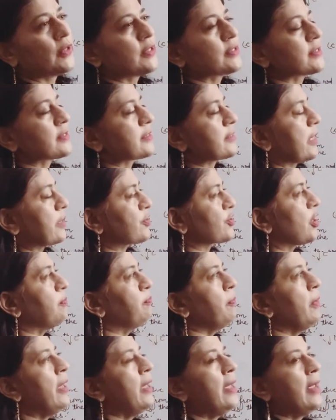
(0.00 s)
this
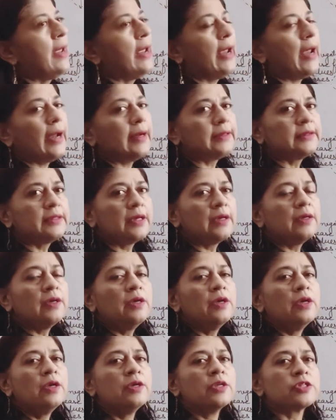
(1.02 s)
setup at the
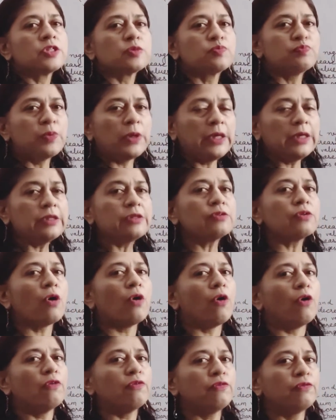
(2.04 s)
speed
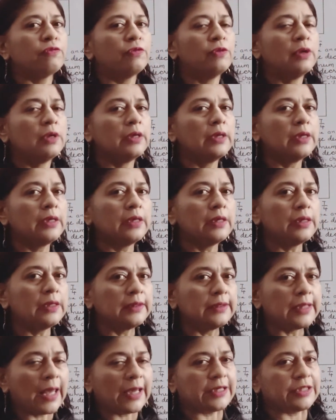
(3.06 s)
of
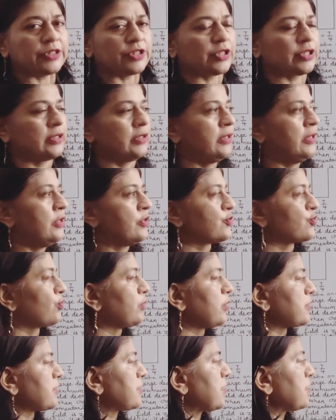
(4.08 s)
light. So
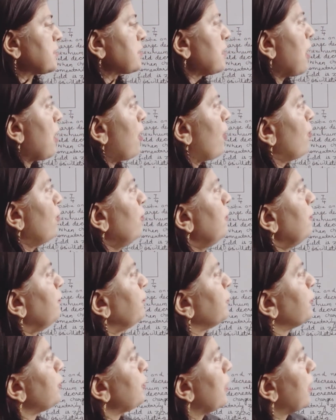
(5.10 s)
this is how
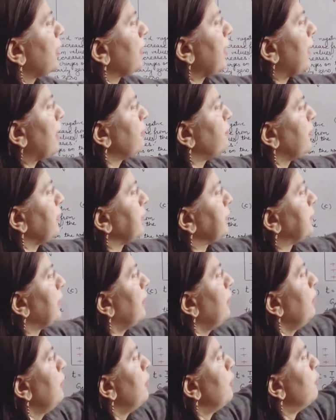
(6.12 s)
you are having
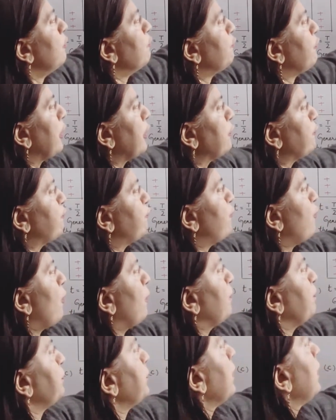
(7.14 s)
the waveform.